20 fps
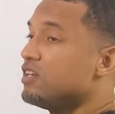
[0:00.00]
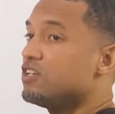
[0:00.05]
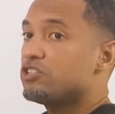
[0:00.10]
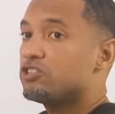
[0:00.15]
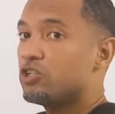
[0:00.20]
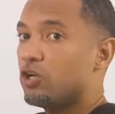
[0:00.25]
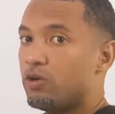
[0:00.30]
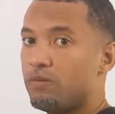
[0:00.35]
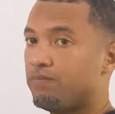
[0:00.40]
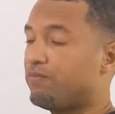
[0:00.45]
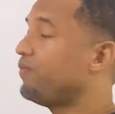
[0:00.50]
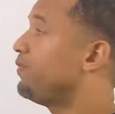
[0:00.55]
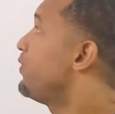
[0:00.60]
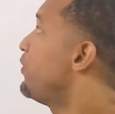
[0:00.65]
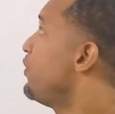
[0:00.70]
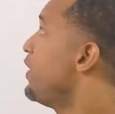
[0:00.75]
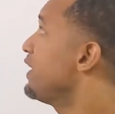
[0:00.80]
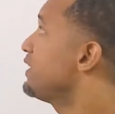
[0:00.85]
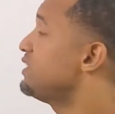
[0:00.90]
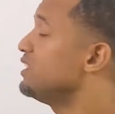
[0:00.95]
So
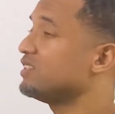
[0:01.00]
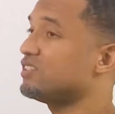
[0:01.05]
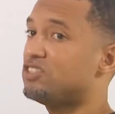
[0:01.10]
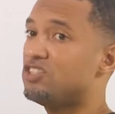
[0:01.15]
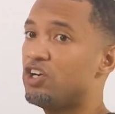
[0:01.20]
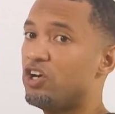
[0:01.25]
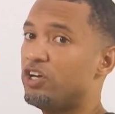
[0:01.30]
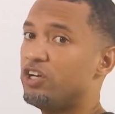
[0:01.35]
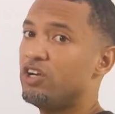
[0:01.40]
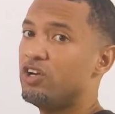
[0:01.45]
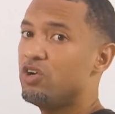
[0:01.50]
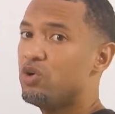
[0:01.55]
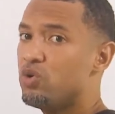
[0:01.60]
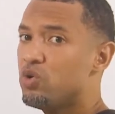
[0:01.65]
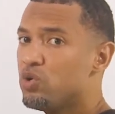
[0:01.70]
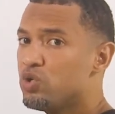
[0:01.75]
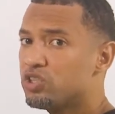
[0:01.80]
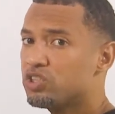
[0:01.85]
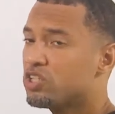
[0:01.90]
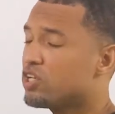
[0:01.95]
3x is done.
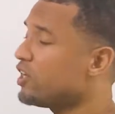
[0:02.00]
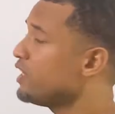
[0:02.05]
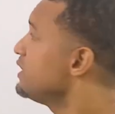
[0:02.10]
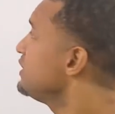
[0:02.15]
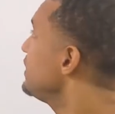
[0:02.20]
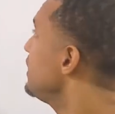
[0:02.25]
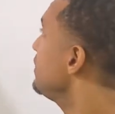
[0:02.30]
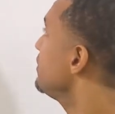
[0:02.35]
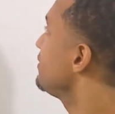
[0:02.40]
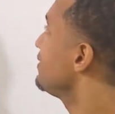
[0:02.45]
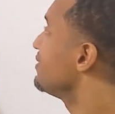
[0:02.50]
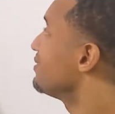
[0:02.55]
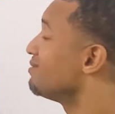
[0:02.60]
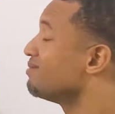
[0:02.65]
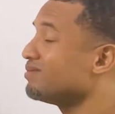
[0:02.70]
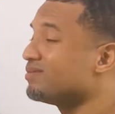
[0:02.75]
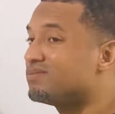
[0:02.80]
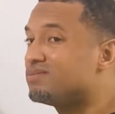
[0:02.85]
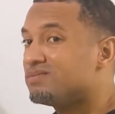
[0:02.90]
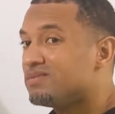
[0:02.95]
Whose turn is it?
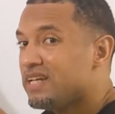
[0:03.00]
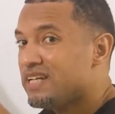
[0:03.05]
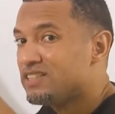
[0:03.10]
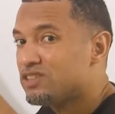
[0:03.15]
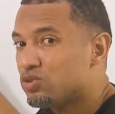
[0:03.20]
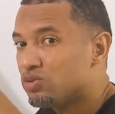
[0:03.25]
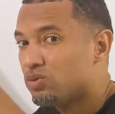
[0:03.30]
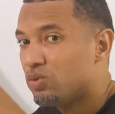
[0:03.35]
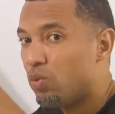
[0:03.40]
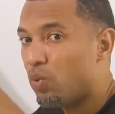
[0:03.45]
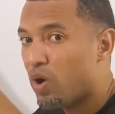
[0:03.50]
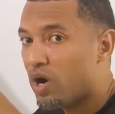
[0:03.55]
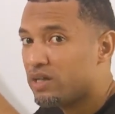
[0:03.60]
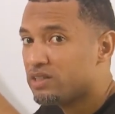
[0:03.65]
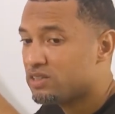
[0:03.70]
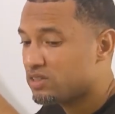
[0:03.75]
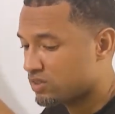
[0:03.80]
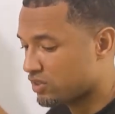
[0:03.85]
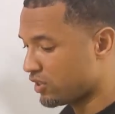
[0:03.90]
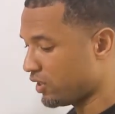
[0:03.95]
It's
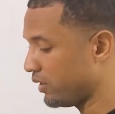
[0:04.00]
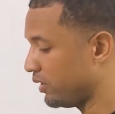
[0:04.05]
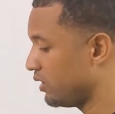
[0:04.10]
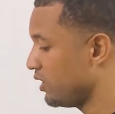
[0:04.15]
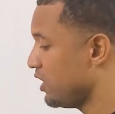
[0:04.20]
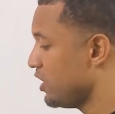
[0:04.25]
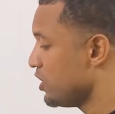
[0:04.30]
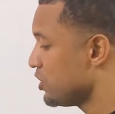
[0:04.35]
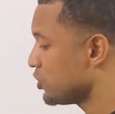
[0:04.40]
1's turn.